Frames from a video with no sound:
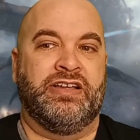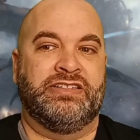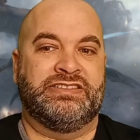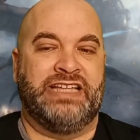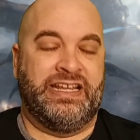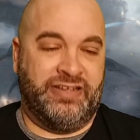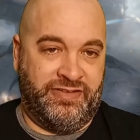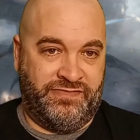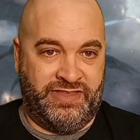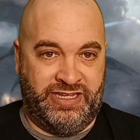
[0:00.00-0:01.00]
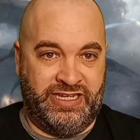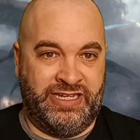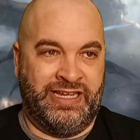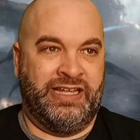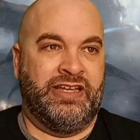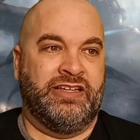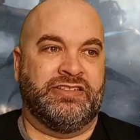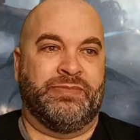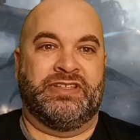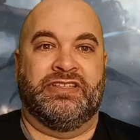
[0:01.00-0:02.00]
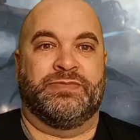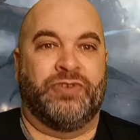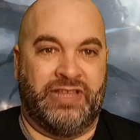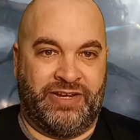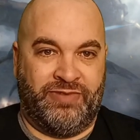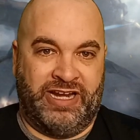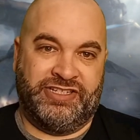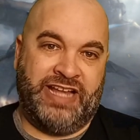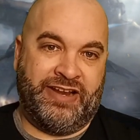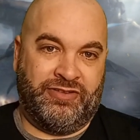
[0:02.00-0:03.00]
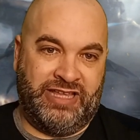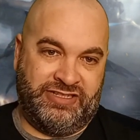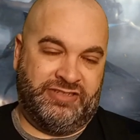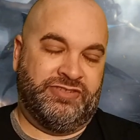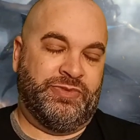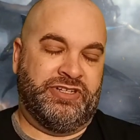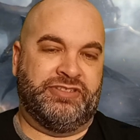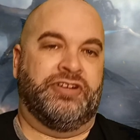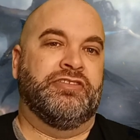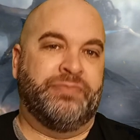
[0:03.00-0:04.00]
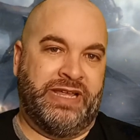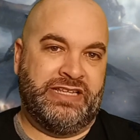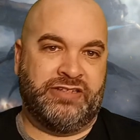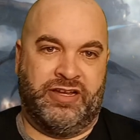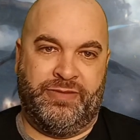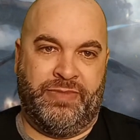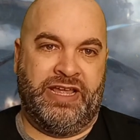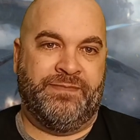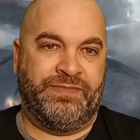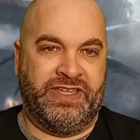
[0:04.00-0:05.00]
instead of the something that's more like Raid Shadow Legends where it's turn-based combat.